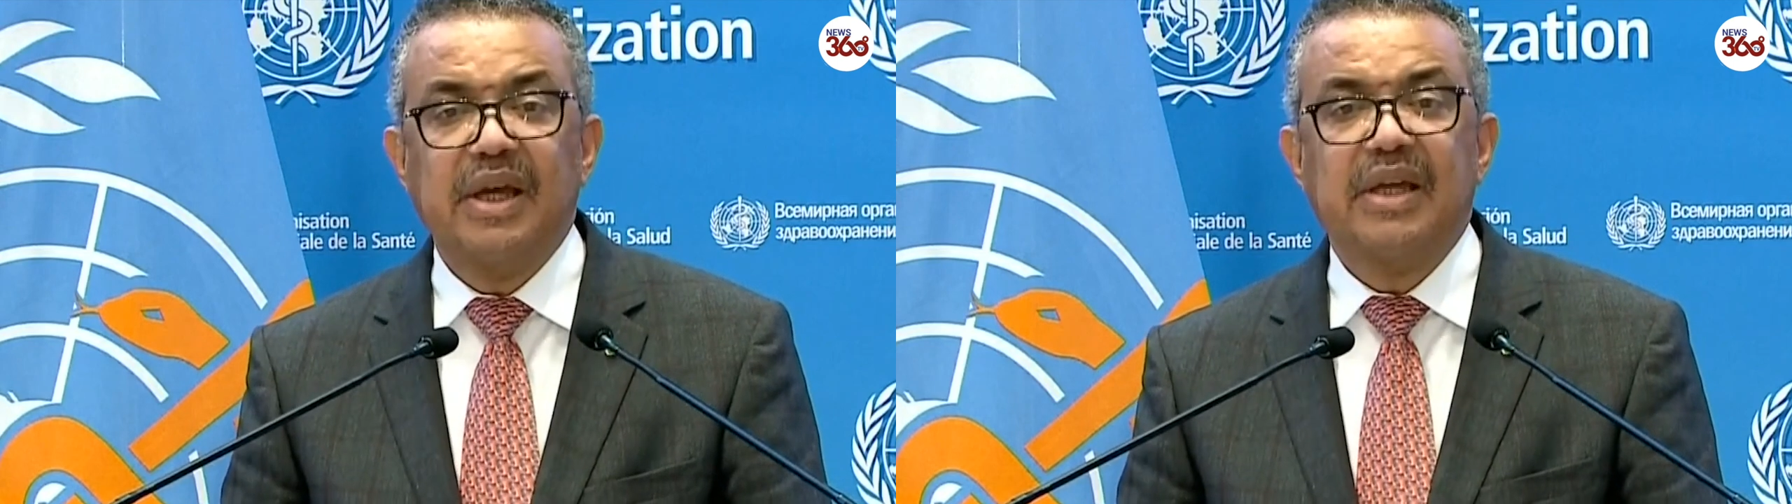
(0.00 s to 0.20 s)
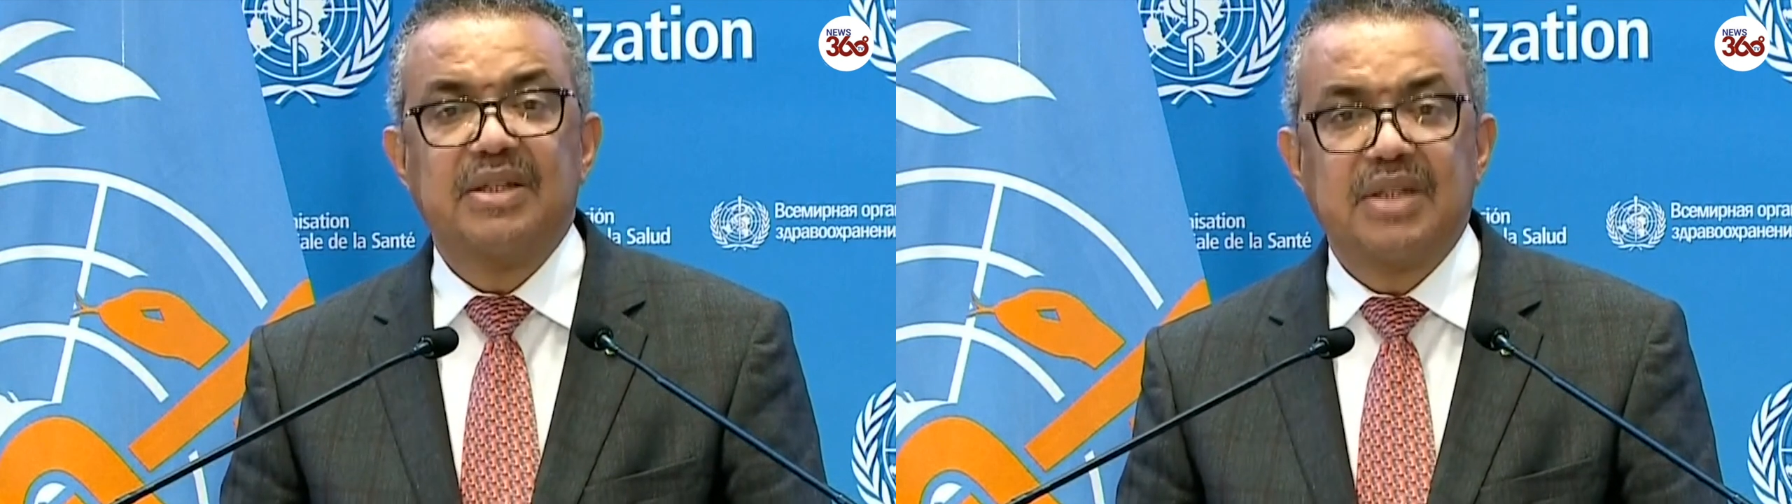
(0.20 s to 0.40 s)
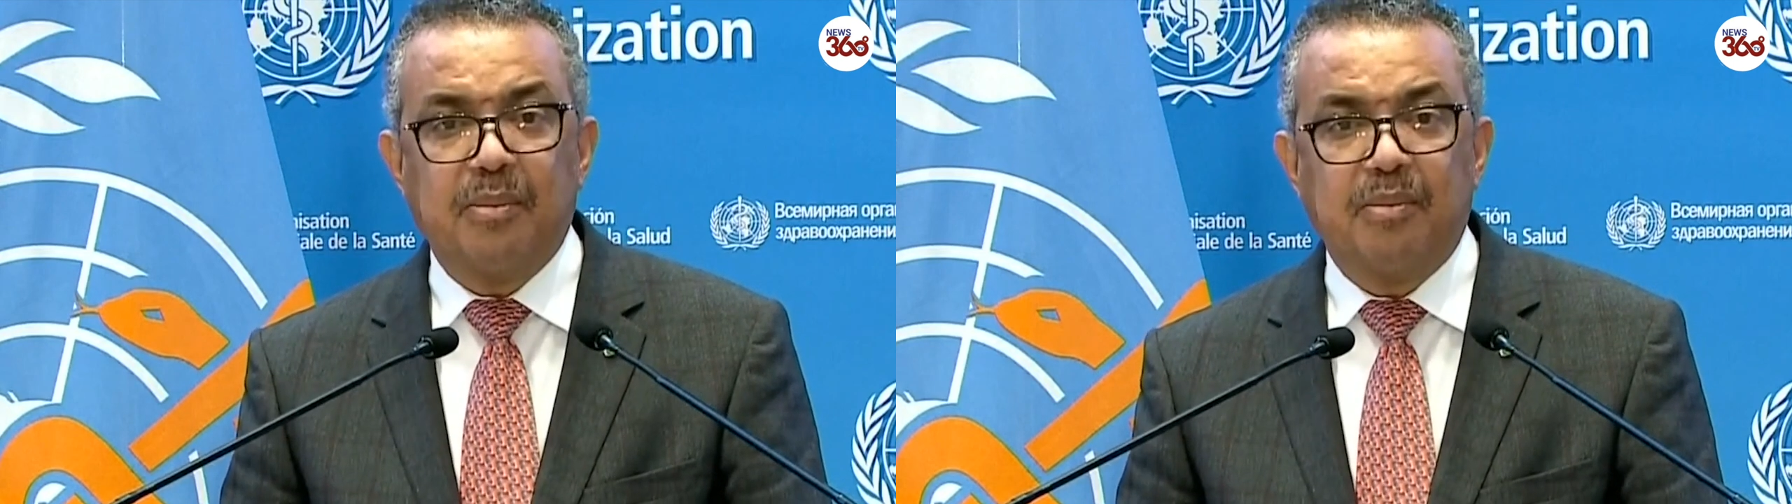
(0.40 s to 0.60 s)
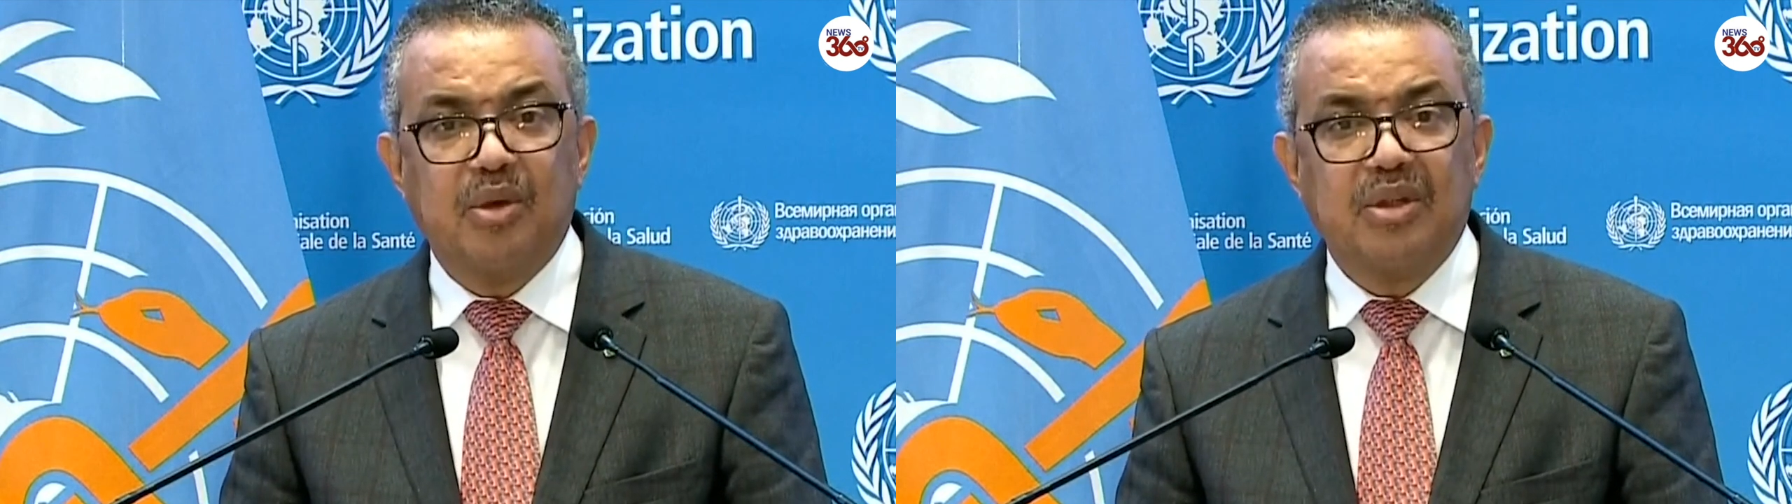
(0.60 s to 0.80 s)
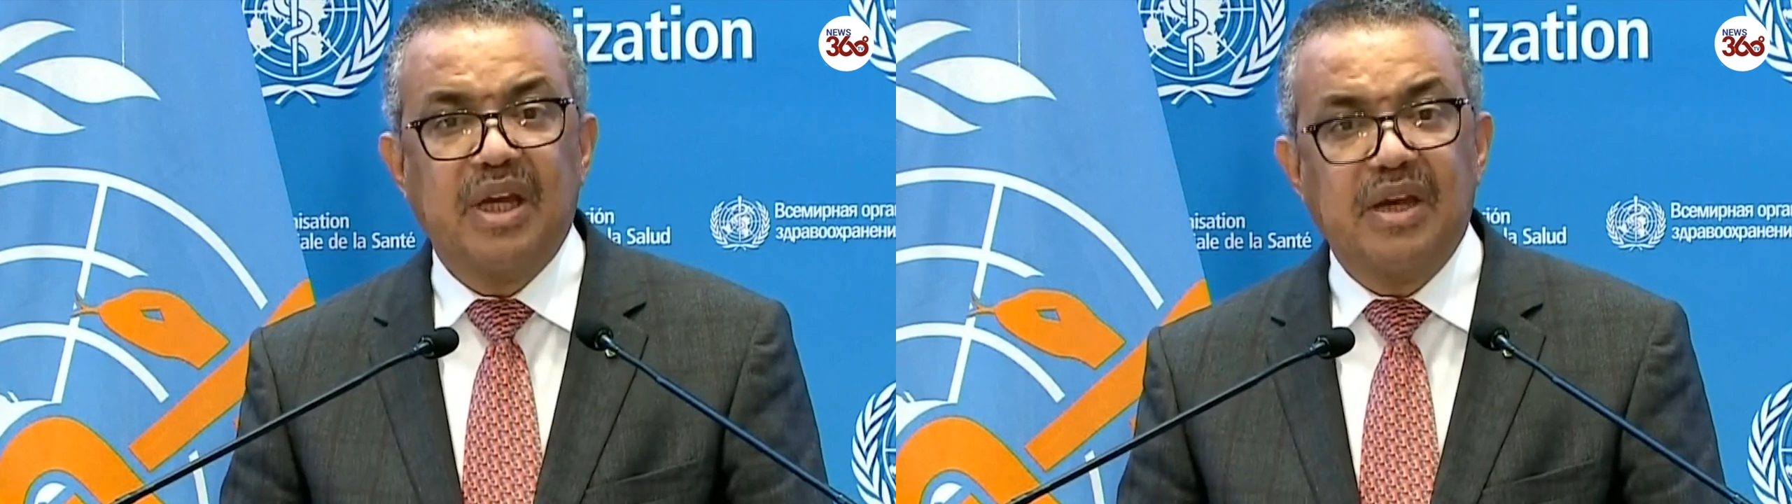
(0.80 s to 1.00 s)
and
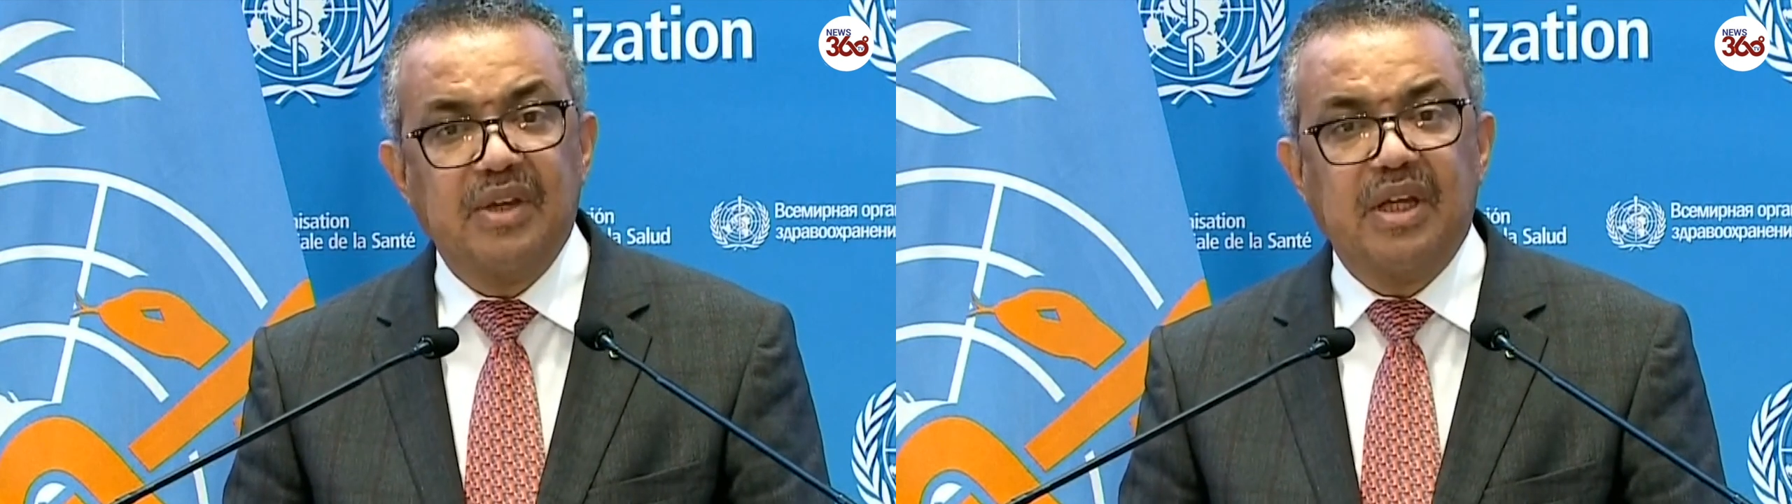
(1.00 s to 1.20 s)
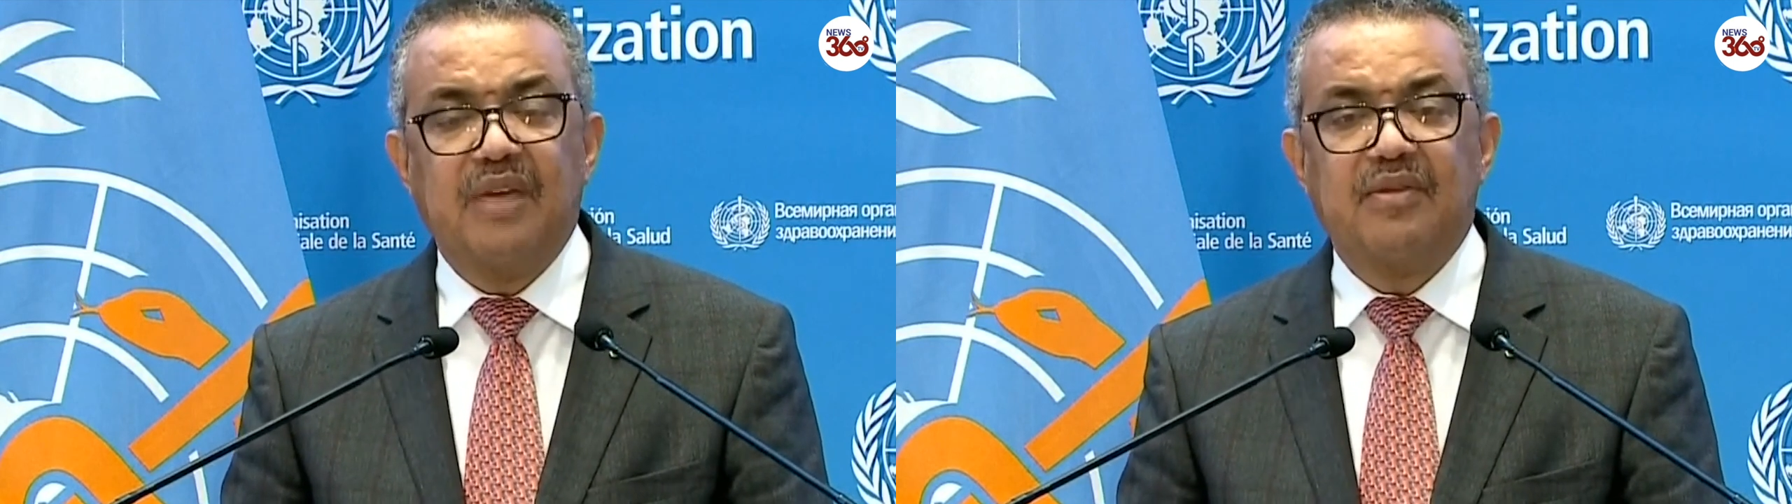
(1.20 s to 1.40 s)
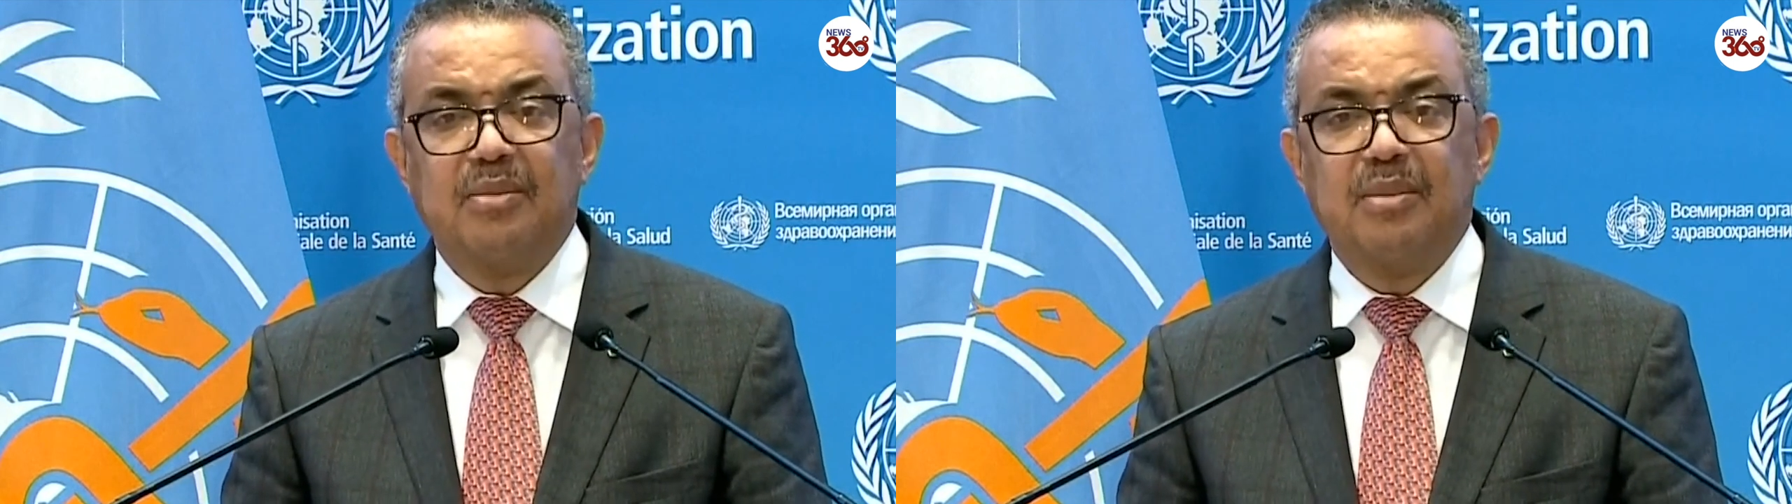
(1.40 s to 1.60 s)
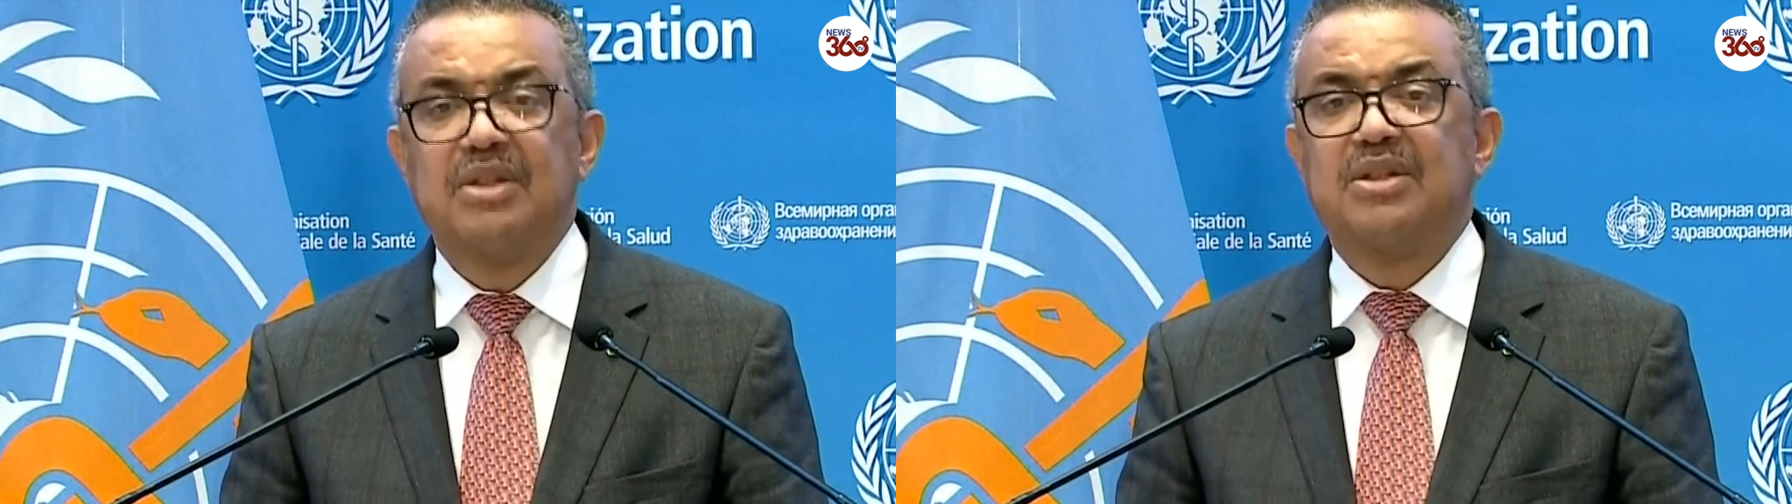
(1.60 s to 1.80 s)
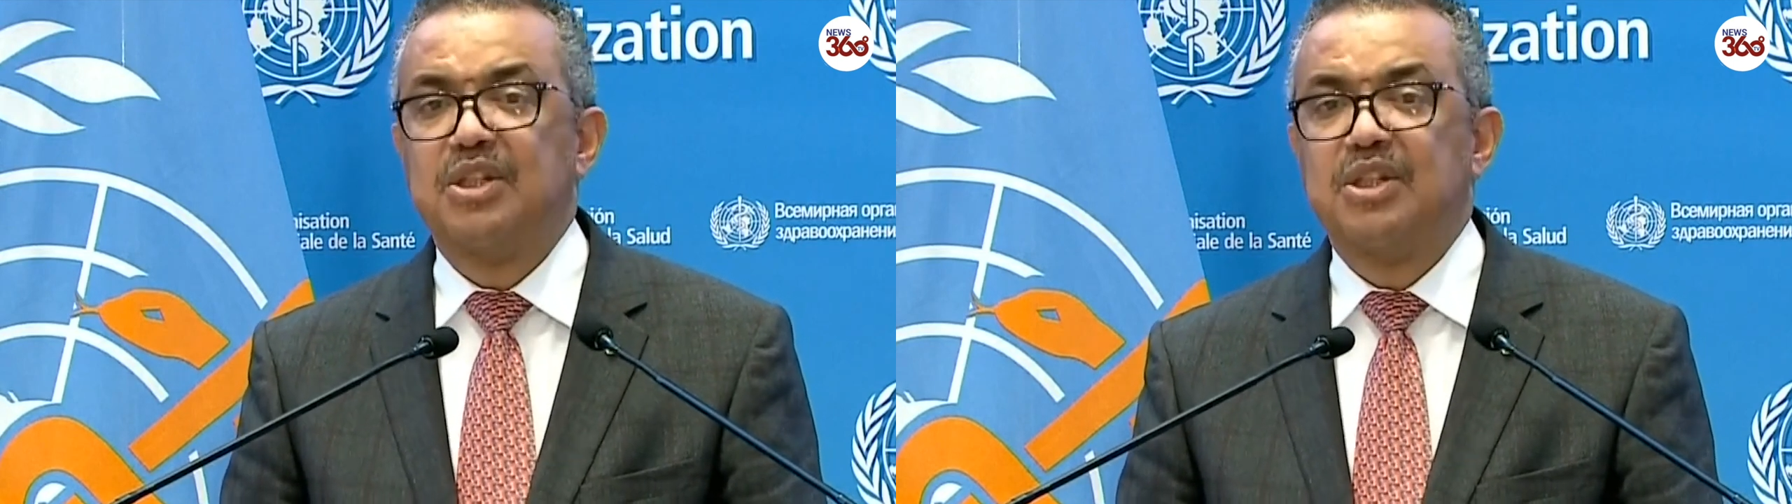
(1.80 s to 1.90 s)
support every government's